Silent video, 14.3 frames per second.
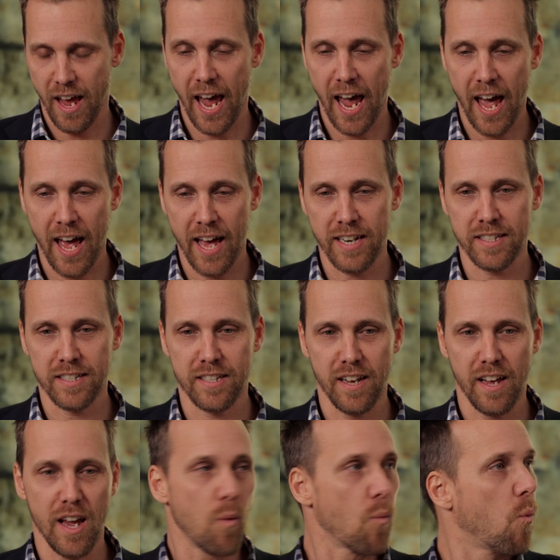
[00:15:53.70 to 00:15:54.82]
and
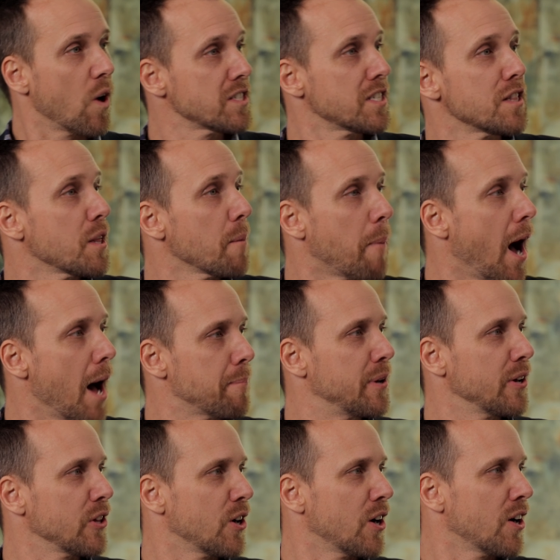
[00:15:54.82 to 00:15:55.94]
it wasn't the
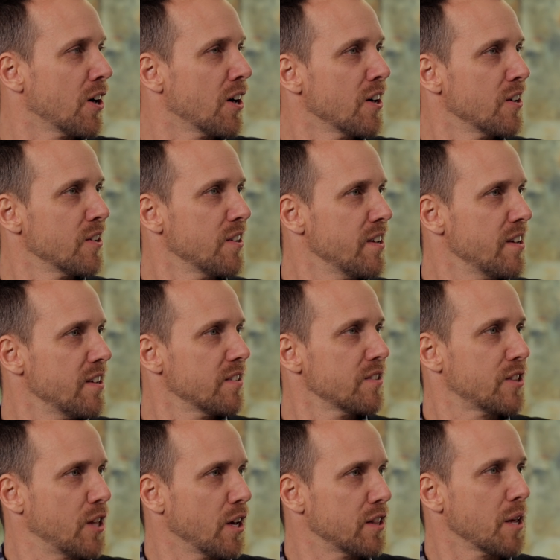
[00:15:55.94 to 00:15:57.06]
popular
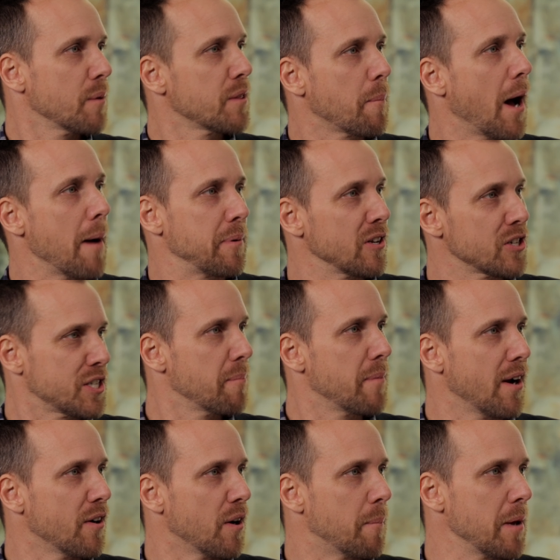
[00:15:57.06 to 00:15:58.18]
the, the, the popular
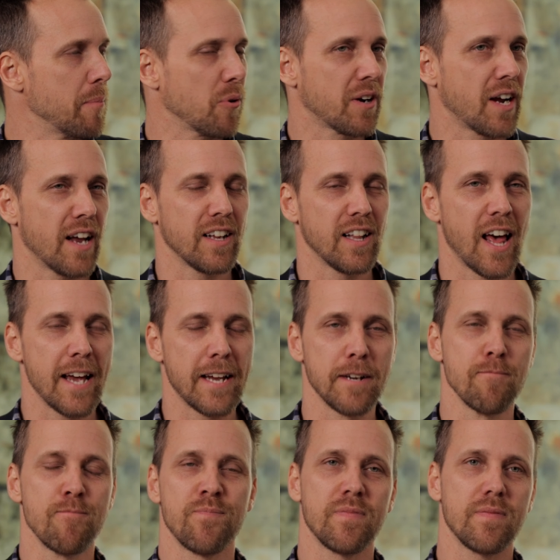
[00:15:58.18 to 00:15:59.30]
Submariner. People were kind of like
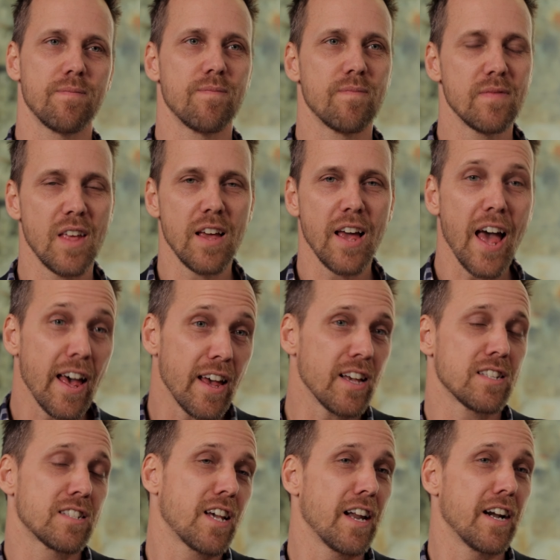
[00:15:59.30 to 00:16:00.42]
eh,
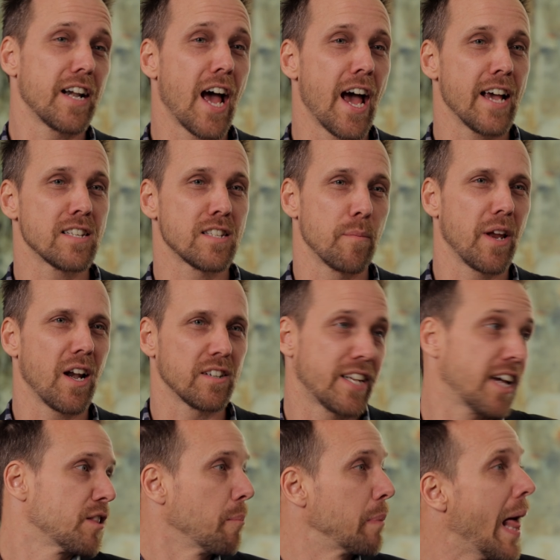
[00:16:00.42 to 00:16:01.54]
it's kind of nice. I mean, I'll
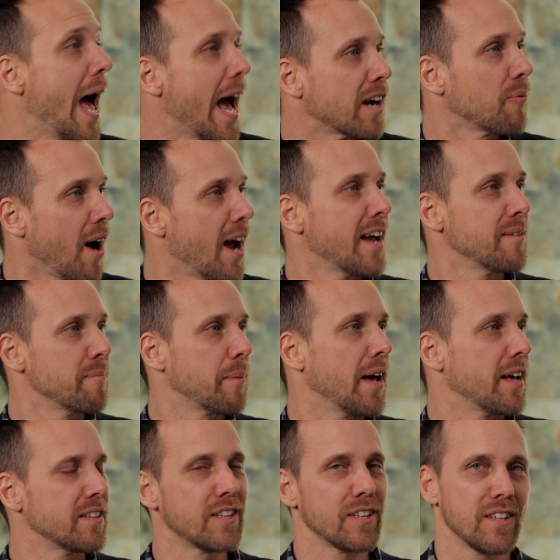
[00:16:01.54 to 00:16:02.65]
take the black, right?
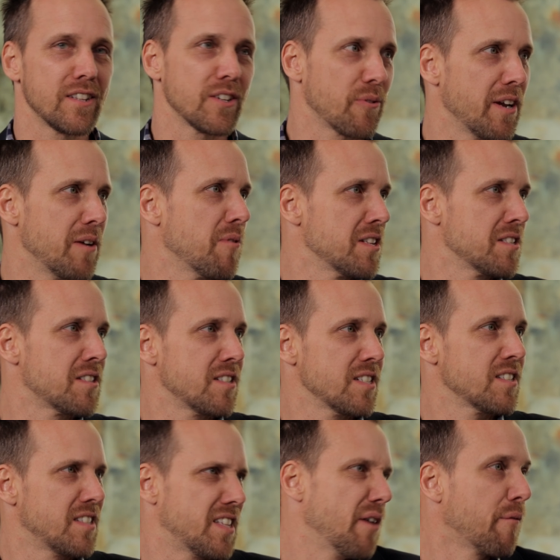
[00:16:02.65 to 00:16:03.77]
But the, the green ones,
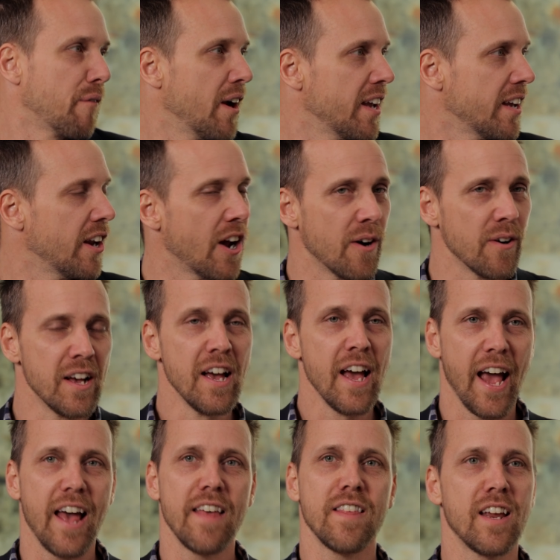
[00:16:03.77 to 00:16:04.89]
it's different, you know?
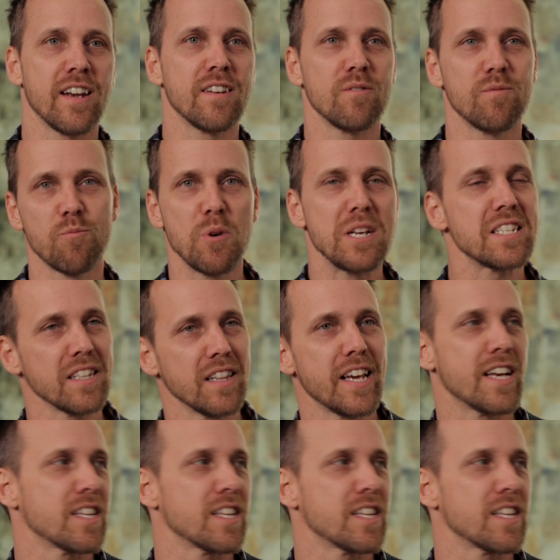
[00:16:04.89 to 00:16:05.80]
And then recently